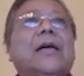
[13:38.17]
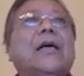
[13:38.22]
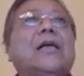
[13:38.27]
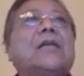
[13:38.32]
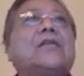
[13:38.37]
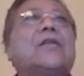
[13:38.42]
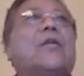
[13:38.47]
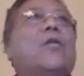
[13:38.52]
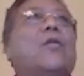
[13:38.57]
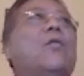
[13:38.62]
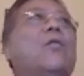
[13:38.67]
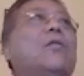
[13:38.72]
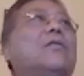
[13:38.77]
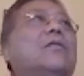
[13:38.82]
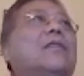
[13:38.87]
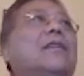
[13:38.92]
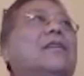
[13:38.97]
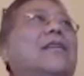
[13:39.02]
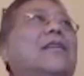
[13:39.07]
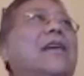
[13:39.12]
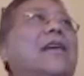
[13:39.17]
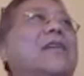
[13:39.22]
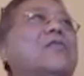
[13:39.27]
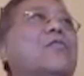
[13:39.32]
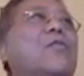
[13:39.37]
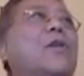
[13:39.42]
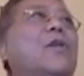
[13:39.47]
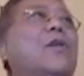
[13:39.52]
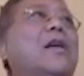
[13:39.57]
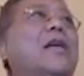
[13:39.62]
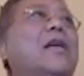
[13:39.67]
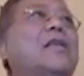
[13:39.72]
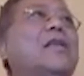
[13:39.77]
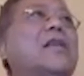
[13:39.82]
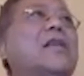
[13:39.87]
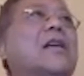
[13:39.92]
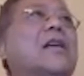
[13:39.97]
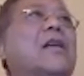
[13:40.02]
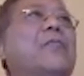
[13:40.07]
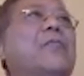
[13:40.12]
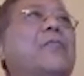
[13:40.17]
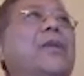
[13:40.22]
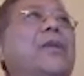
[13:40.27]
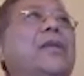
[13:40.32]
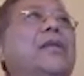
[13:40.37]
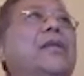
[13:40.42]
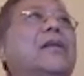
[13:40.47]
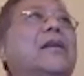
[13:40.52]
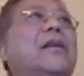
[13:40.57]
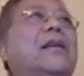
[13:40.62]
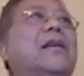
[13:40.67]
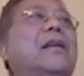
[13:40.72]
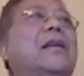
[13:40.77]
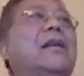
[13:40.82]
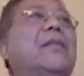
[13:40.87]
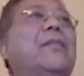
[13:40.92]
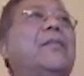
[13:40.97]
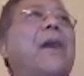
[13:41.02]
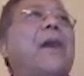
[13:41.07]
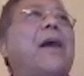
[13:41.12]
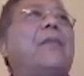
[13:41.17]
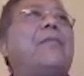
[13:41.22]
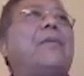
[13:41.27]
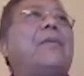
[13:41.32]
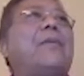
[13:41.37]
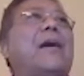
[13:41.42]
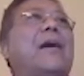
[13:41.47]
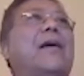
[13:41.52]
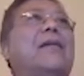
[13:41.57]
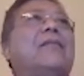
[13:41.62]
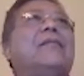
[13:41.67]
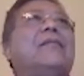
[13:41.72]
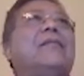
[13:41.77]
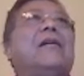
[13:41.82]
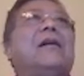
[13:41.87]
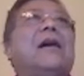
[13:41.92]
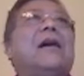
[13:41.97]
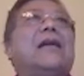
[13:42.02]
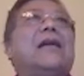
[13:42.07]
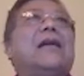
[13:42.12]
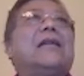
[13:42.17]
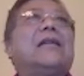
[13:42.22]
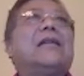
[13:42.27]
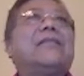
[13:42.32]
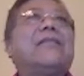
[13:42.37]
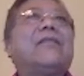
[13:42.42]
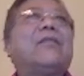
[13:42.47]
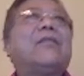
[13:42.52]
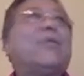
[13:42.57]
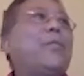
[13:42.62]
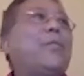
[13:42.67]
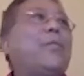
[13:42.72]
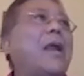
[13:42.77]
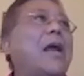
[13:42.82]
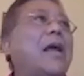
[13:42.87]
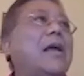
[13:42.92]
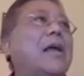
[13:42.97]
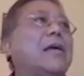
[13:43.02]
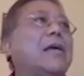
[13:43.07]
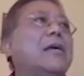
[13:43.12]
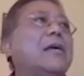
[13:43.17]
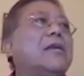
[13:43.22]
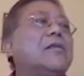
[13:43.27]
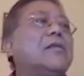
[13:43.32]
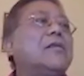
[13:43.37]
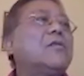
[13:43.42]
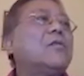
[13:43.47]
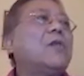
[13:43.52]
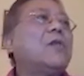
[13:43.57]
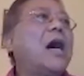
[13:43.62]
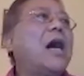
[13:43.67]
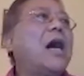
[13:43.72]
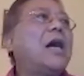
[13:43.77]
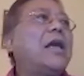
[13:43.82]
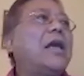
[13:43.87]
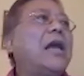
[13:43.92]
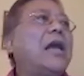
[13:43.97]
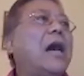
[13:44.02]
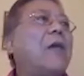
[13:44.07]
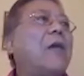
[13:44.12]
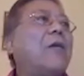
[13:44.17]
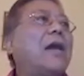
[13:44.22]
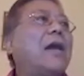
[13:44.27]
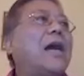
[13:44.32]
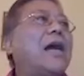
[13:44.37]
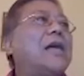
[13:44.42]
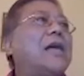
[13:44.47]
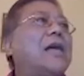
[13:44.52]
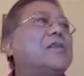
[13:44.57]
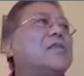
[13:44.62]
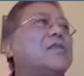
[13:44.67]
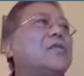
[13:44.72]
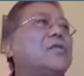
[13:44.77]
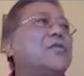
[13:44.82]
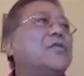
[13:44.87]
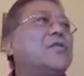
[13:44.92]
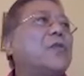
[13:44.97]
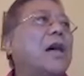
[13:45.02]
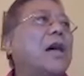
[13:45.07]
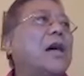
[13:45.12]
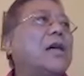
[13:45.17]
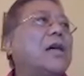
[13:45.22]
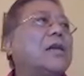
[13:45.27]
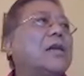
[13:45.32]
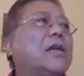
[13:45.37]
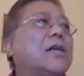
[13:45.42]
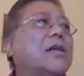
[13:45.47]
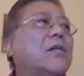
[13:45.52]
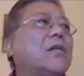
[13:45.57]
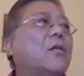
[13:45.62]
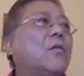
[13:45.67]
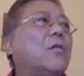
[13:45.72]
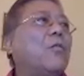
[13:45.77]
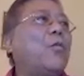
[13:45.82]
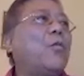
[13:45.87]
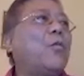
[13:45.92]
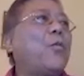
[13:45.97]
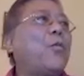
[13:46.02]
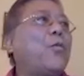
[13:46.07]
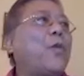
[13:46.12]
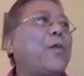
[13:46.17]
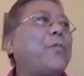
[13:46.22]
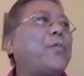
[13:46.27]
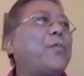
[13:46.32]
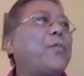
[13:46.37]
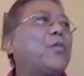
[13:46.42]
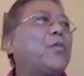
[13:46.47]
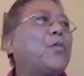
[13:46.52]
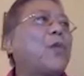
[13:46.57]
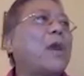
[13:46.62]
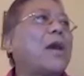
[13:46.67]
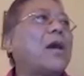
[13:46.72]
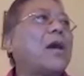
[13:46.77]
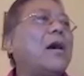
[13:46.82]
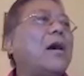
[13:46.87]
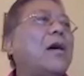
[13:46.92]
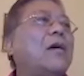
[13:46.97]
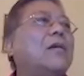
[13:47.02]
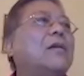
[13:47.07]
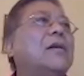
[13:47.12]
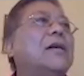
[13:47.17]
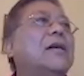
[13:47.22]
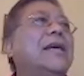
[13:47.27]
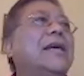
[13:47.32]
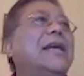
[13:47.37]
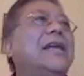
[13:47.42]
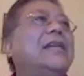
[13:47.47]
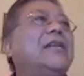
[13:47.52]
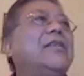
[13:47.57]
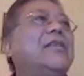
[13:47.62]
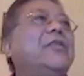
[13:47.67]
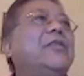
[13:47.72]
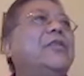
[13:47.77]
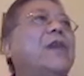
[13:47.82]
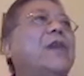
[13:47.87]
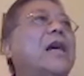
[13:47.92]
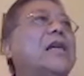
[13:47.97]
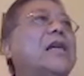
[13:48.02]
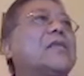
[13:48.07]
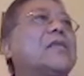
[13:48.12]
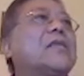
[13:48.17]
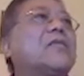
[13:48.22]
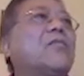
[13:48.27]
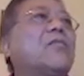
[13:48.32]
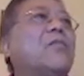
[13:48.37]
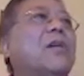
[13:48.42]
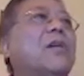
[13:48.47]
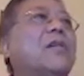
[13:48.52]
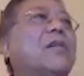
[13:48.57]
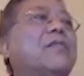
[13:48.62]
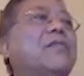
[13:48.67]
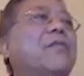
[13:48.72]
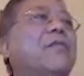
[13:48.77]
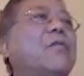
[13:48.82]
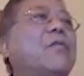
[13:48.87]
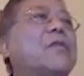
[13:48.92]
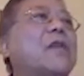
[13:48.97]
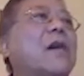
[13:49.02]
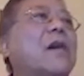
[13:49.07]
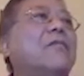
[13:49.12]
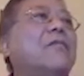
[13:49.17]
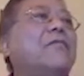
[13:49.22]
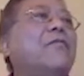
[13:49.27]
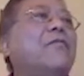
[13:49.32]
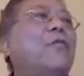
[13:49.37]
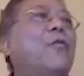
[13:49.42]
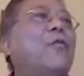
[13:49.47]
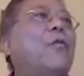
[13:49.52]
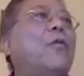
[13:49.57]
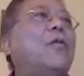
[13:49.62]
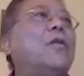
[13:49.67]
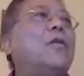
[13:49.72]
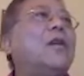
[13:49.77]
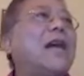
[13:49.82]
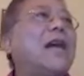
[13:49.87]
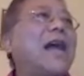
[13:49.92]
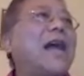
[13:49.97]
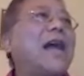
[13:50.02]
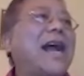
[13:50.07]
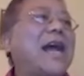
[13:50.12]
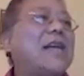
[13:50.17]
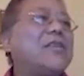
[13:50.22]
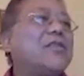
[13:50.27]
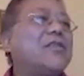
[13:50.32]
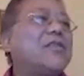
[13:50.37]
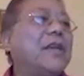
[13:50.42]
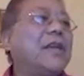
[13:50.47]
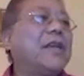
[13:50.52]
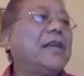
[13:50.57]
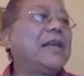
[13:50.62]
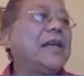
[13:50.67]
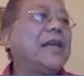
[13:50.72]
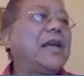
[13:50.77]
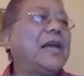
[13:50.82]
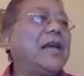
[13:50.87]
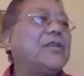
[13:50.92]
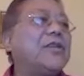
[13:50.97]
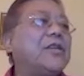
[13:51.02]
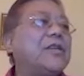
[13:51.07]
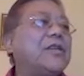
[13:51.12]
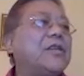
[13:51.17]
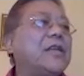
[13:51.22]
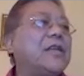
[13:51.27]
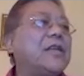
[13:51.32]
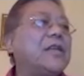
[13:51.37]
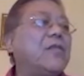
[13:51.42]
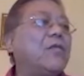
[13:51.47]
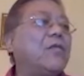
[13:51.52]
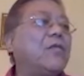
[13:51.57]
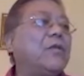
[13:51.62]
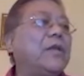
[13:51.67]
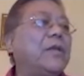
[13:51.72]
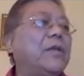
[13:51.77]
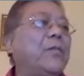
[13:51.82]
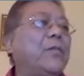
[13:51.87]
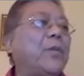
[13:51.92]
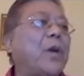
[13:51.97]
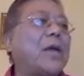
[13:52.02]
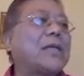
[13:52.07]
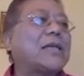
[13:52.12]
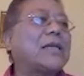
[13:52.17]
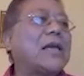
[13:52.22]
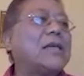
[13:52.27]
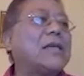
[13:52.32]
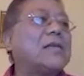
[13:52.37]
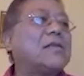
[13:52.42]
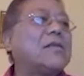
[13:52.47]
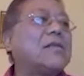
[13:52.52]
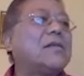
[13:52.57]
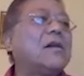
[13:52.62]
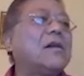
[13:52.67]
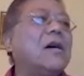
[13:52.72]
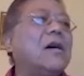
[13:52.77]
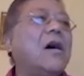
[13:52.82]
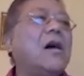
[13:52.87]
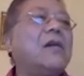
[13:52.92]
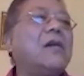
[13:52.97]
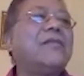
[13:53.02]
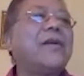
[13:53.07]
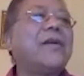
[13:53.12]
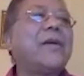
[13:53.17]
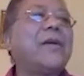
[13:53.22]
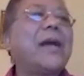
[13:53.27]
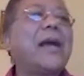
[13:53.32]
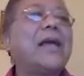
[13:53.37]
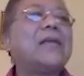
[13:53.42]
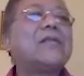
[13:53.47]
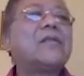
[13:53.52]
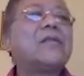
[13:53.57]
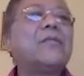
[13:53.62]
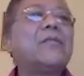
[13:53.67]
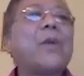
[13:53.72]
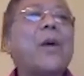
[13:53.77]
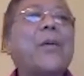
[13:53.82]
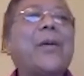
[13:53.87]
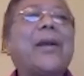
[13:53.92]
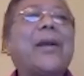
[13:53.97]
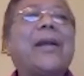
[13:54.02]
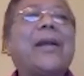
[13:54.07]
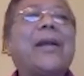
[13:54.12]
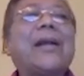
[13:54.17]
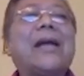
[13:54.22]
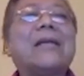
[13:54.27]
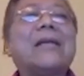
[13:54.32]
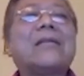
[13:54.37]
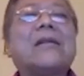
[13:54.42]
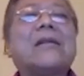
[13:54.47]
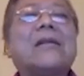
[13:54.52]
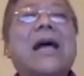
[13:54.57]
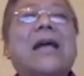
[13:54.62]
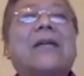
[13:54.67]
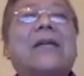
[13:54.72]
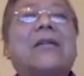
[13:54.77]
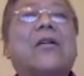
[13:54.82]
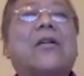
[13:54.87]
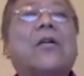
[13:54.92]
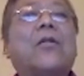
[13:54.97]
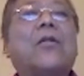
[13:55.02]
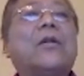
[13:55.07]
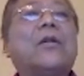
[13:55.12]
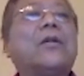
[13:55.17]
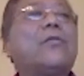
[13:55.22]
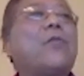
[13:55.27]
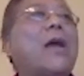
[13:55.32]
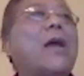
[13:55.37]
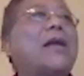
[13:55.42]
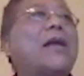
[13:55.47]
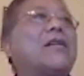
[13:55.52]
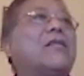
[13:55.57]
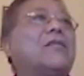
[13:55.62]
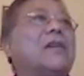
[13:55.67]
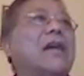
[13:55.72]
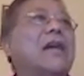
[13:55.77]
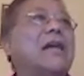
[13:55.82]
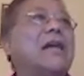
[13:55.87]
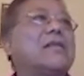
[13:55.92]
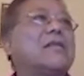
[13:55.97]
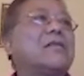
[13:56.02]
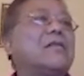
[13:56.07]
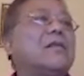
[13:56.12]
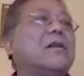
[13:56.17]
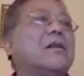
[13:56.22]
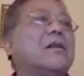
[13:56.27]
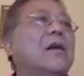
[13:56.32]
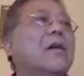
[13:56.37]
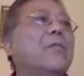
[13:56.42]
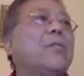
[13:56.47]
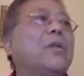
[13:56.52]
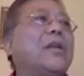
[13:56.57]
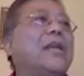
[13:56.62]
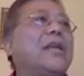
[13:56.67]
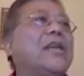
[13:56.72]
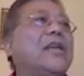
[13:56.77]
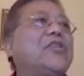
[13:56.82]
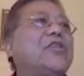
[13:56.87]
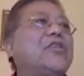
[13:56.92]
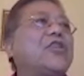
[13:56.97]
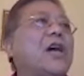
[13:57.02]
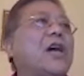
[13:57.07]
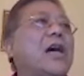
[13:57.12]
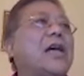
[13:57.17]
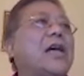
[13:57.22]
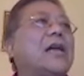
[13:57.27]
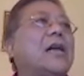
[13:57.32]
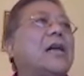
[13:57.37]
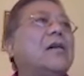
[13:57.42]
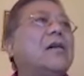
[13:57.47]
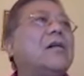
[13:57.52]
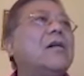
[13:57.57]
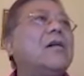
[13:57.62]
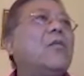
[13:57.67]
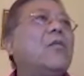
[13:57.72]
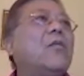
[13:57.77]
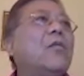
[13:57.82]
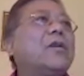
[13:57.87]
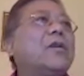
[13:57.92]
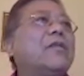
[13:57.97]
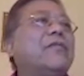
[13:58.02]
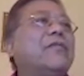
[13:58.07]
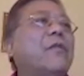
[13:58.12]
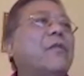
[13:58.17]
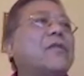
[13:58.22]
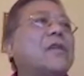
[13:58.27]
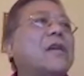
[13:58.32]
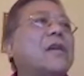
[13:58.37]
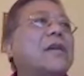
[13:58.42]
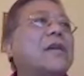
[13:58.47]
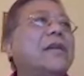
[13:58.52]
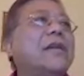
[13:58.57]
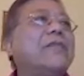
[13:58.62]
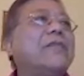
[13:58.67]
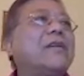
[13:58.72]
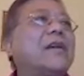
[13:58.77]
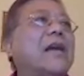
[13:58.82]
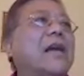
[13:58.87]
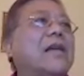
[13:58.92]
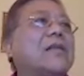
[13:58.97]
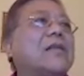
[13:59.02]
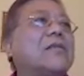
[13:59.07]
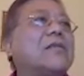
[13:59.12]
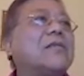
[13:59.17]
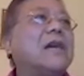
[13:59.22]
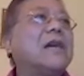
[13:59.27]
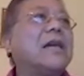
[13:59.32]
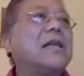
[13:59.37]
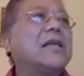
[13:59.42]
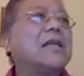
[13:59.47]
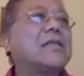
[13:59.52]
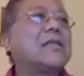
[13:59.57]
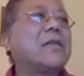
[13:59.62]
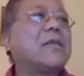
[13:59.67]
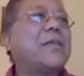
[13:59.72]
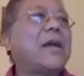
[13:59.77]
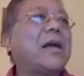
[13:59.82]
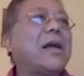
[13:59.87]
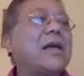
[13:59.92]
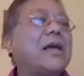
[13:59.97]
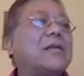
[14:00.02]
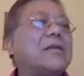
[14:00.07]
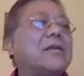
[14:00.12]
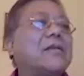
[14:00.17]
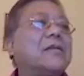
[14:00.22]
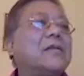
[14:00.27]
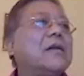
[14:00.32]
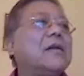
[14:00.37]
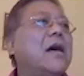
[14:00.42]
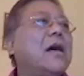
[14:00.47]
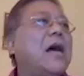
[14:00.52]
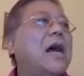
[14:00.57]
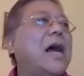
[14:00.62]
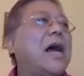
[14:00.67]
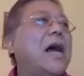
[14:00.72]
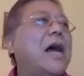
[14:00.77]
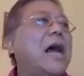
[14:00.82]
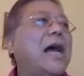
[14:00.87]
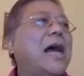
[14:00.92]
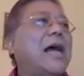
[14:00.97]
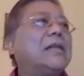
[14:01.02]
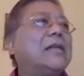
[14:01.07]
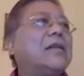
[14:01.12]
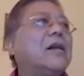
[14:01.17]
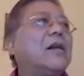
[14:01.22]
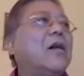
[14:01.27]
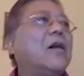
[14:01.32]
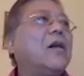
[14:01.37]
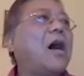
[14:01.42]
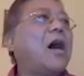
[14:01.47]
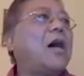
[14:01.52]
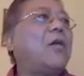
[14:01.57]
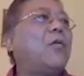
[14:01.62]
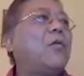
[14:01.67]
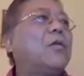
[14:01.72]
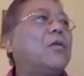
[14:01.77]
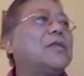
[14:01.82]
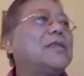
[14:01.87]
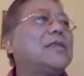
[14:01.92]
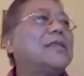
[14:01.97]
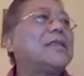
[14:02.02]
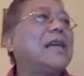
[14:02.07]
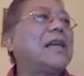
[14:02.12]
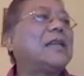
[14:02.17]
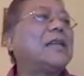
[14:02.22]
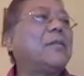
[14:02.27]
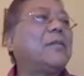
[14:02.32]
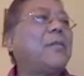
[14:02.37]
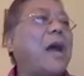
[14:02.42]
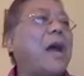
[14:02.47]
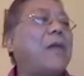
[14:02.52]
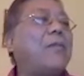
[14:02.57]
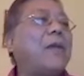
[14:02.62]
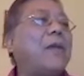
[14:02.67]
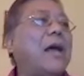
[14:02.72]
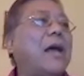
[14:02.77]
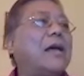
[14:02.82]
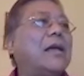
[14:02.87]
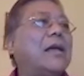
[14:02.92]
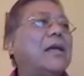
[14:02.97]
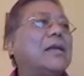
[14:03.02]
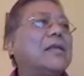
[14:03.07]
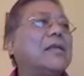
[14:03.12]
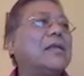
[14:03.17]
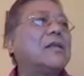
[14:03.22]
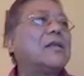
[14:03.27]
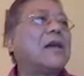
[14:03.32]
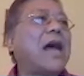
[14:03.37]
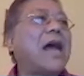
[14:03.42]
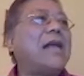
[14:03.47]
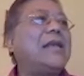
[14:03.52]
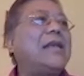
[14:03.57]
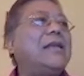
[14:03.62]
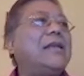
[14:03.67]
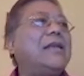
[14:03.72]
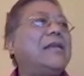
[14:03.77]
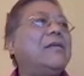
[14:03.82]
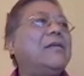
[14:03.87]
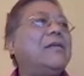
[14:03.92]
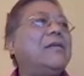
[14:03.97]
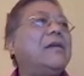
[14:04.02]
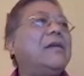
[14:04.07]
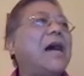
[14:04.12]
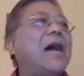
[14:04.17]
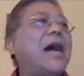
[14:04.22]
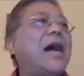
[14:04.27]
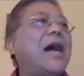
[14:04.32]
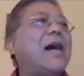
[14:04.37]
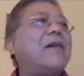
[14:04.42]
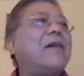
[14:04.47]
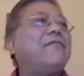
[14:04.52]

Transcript: So the next one is the complete clinical pipeline and the development plan. So in our cancer drug, Reprogram in the US, we're going to focus on 4 cancer indications, including breast cancer, ovarian cancer, pancreatic cancer, and colorectal cancer. But in China, we're going to focus on liver cancer and stomach cancer. And our second pipeline is the anti-heart